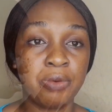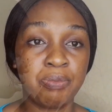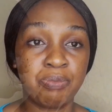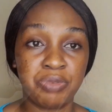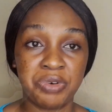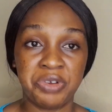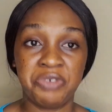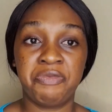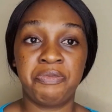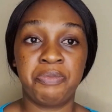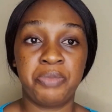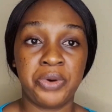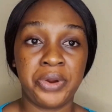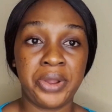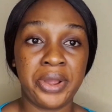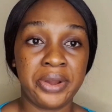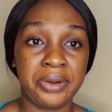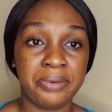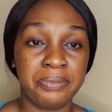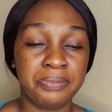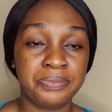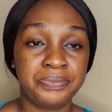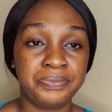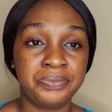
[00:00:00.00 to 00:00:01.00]
a brief
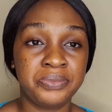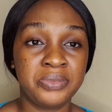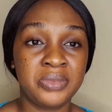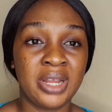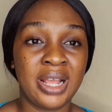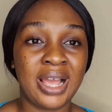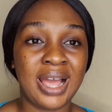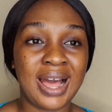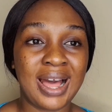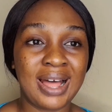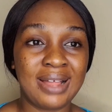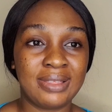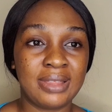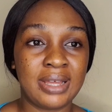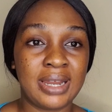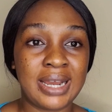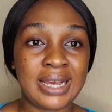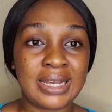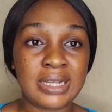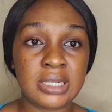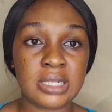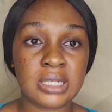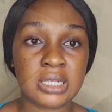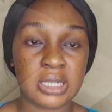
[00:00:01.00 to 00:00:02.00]
prayer, and then
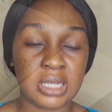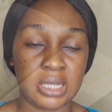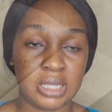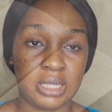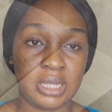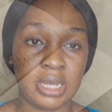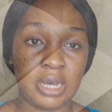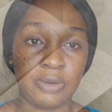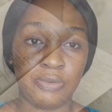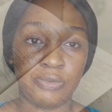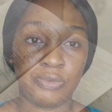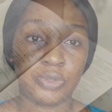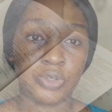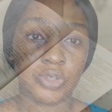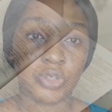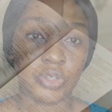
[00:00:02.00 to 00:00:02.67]
I sit down to